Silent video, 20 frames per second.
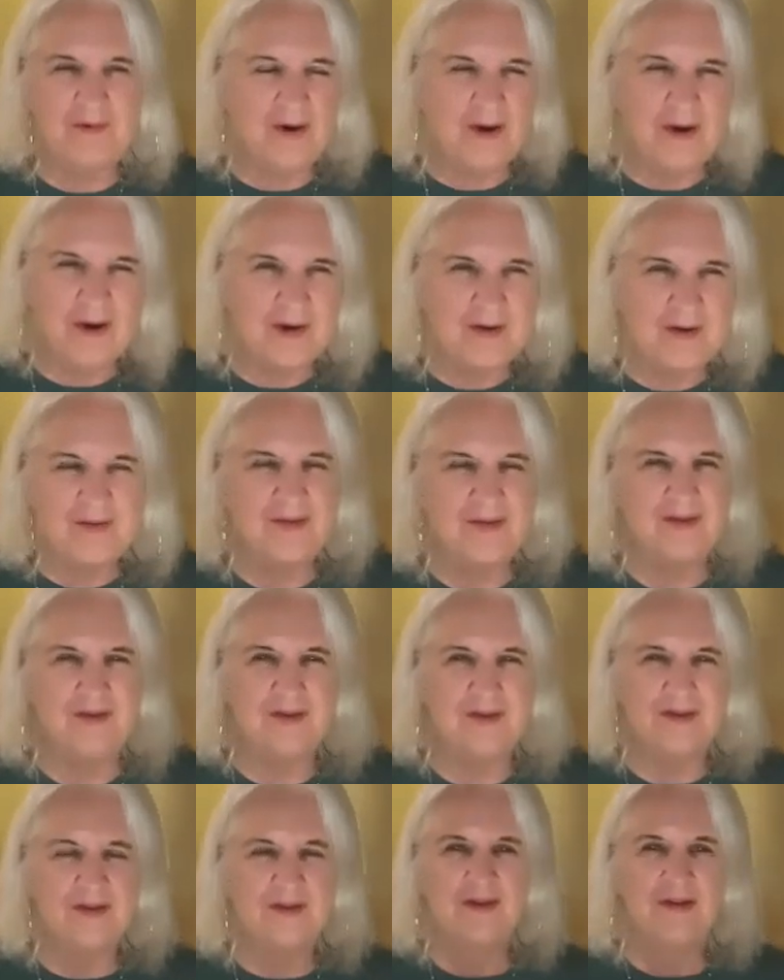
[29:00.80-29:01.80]
rocks.
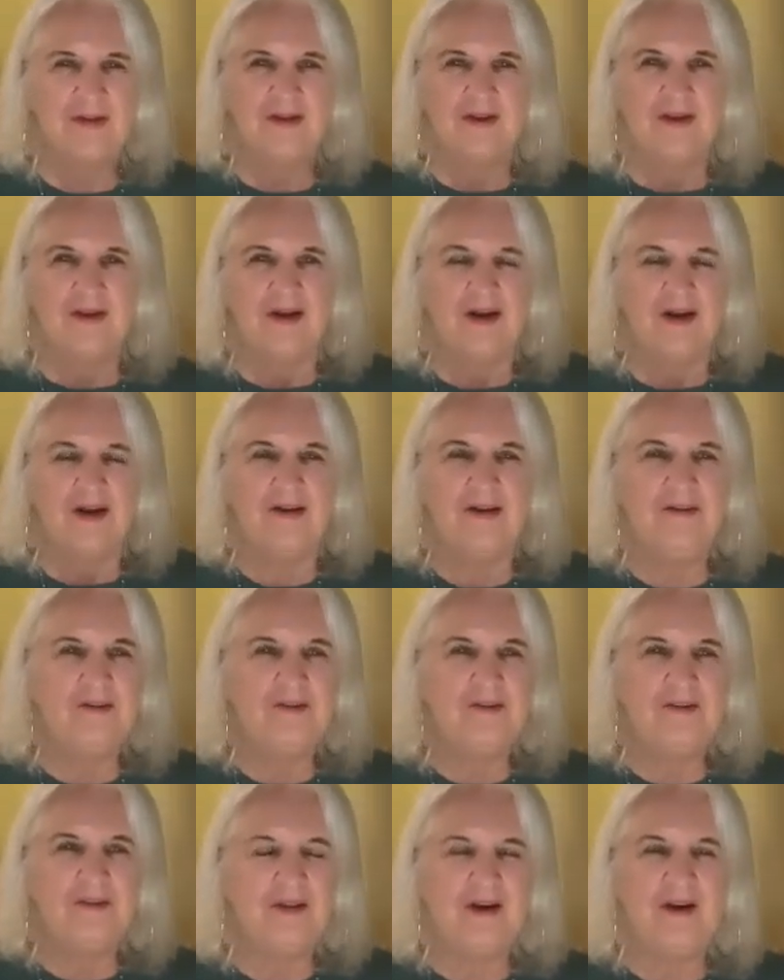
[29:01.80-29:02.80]
And I
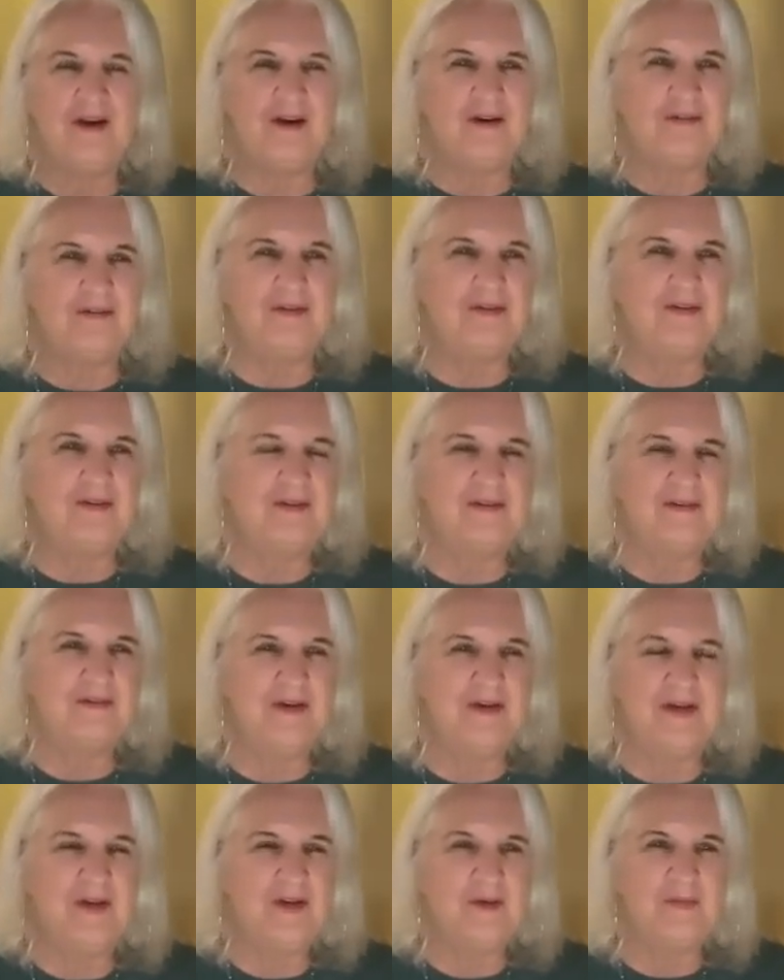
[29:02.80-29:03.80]
just loved
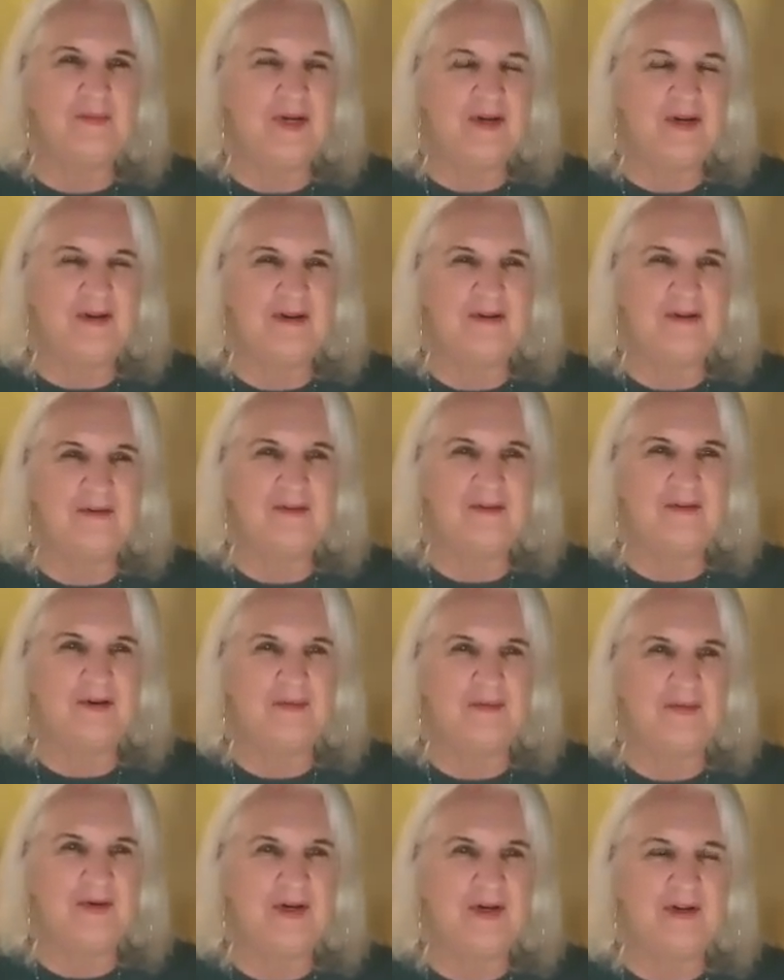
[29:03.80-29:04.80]
writing about it
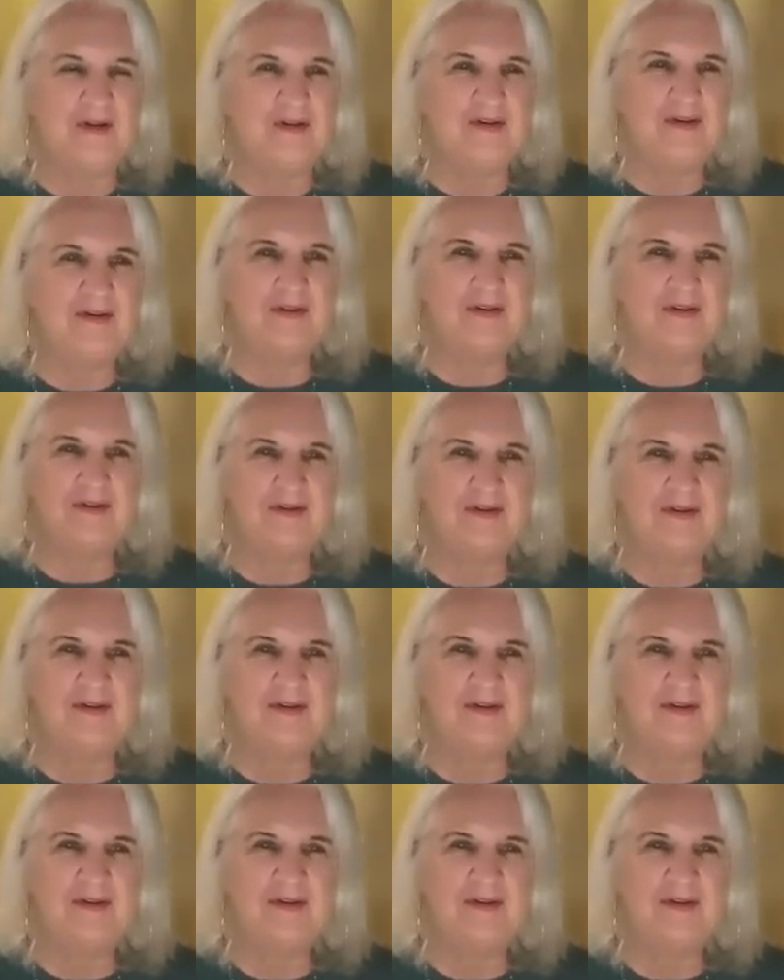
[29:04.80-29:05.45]
so much.